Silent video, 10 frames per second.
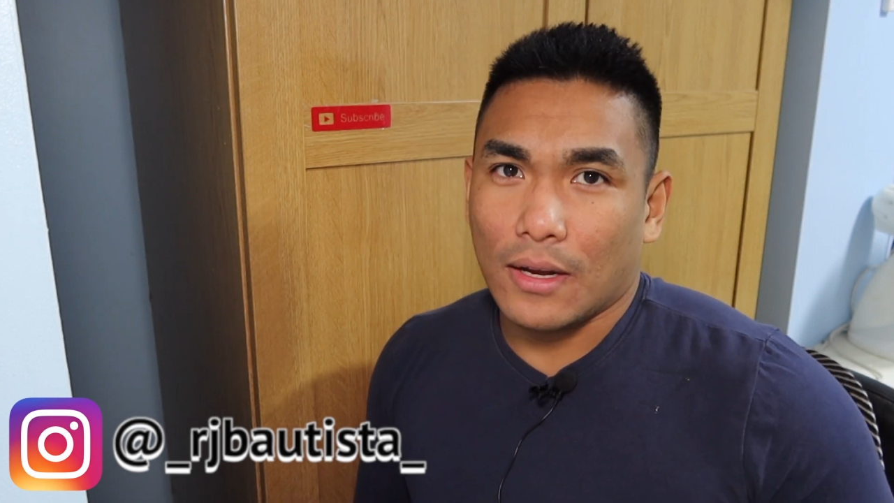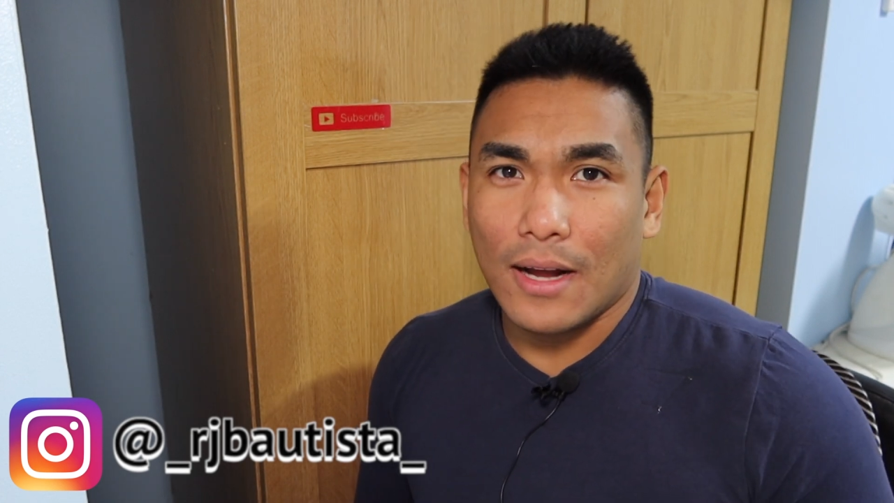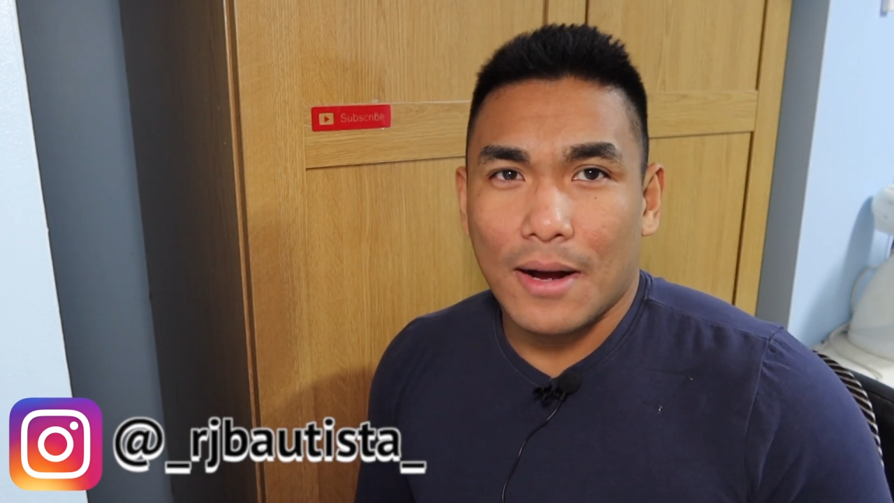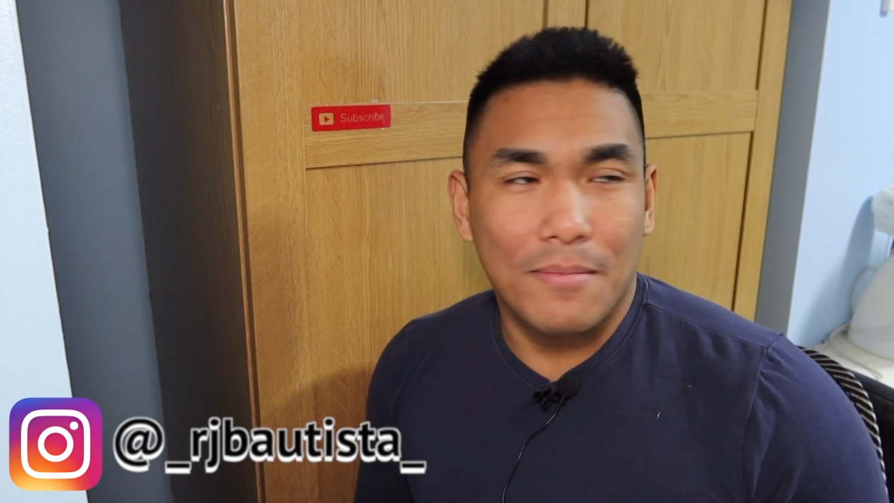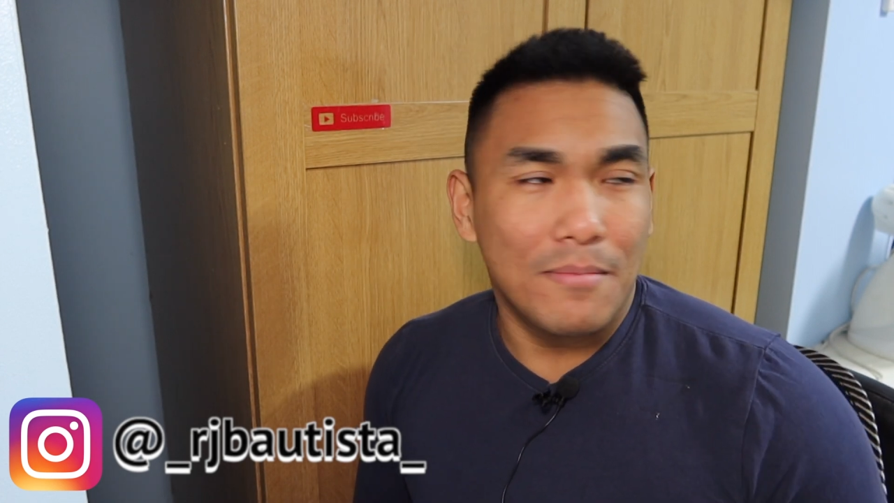
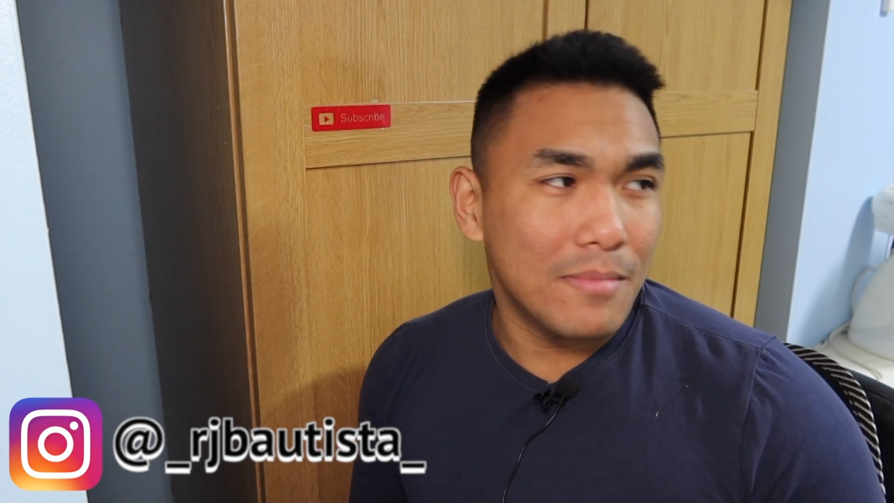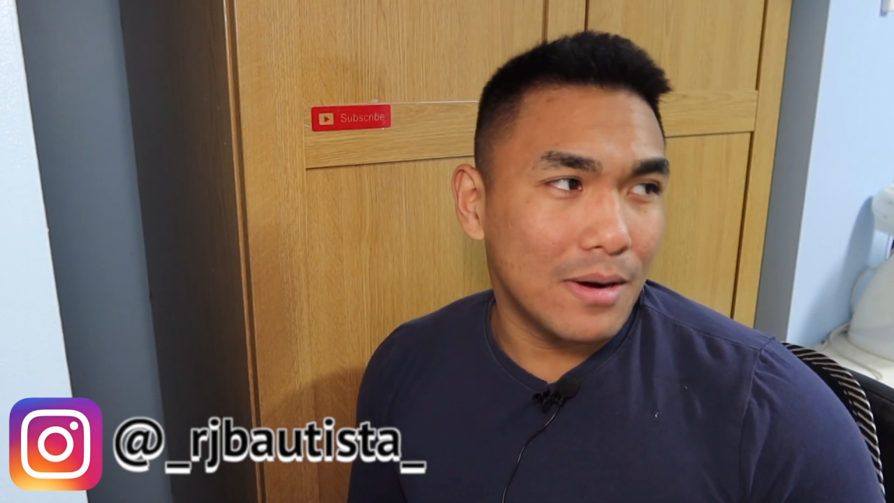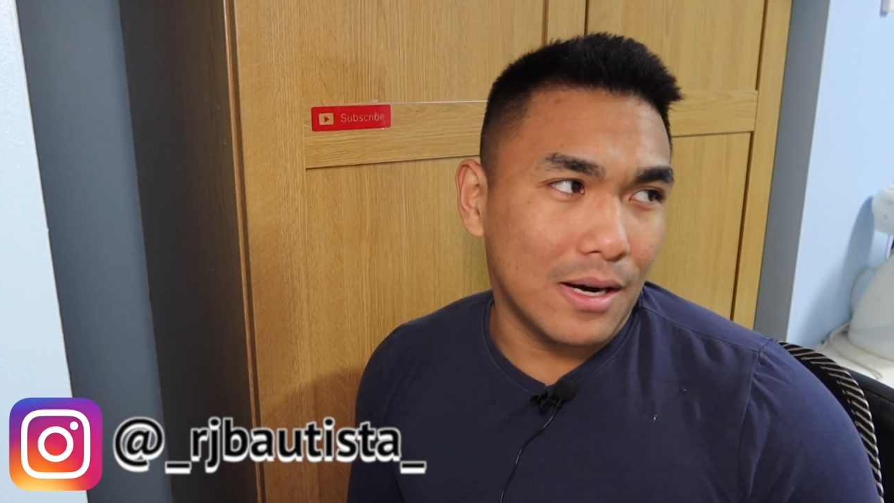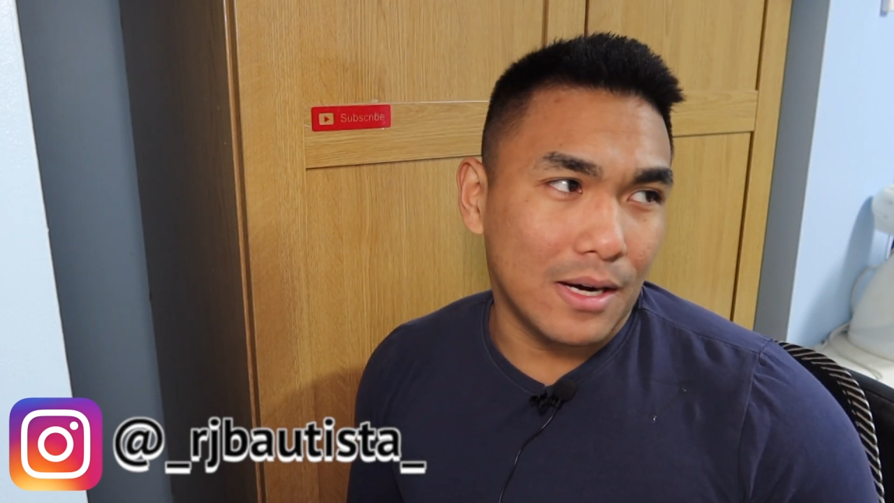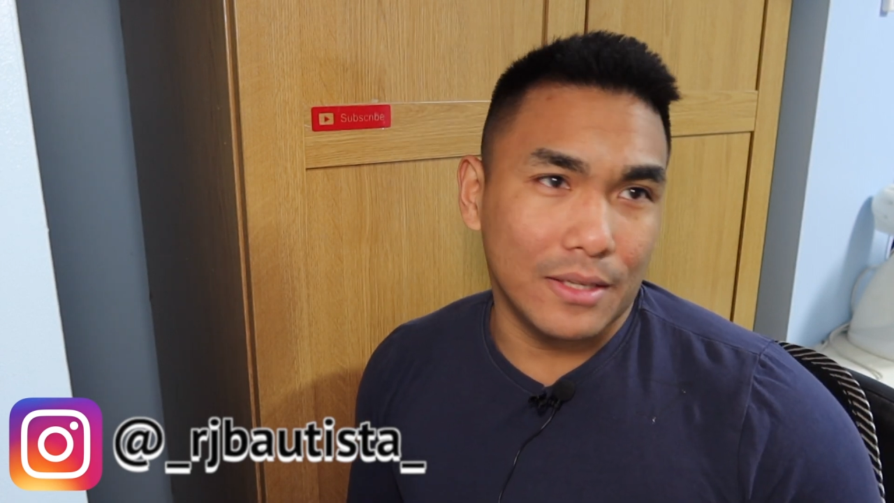Come
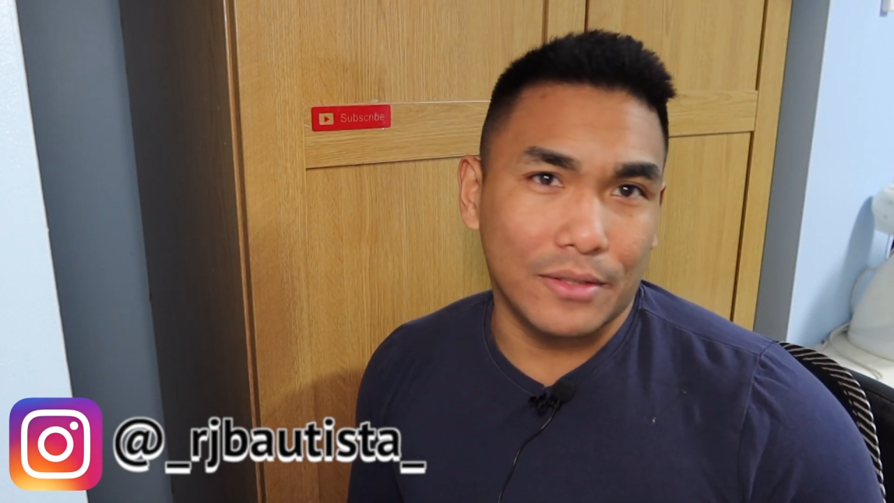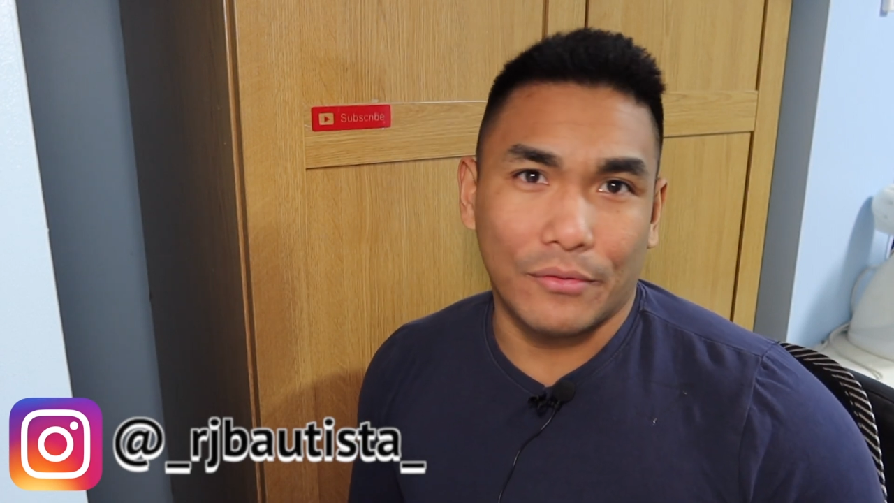on,